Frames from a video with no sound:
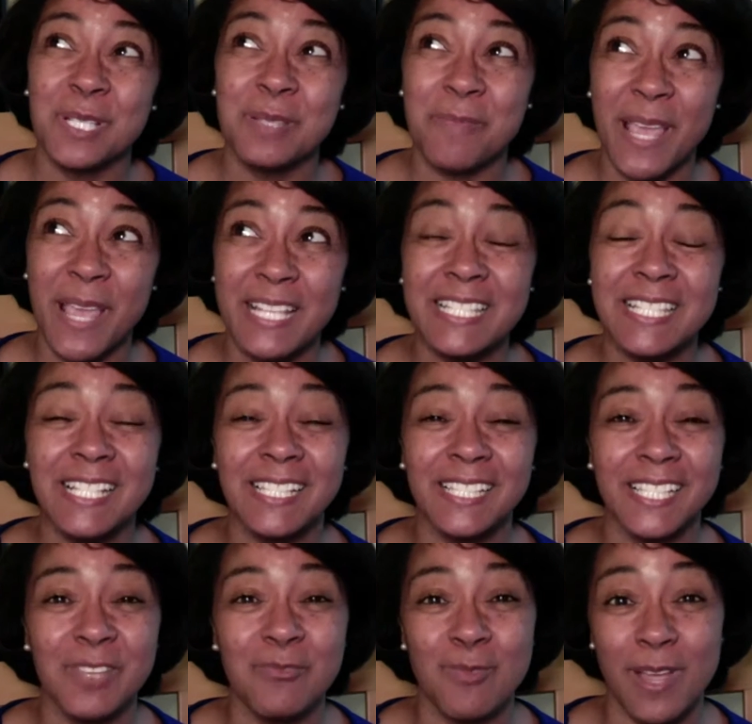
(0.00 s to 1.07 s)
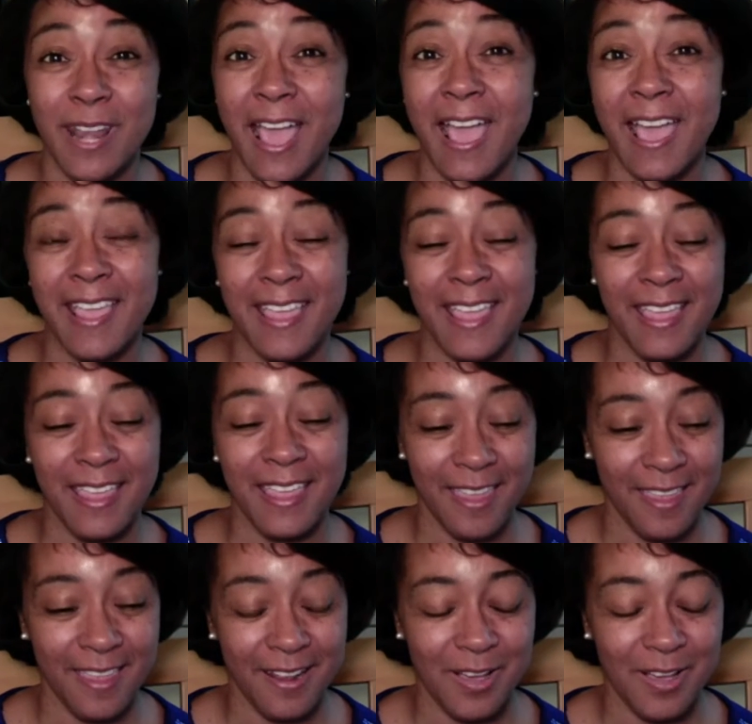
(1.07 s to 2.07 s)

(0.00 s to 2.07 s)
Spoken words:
basically when I had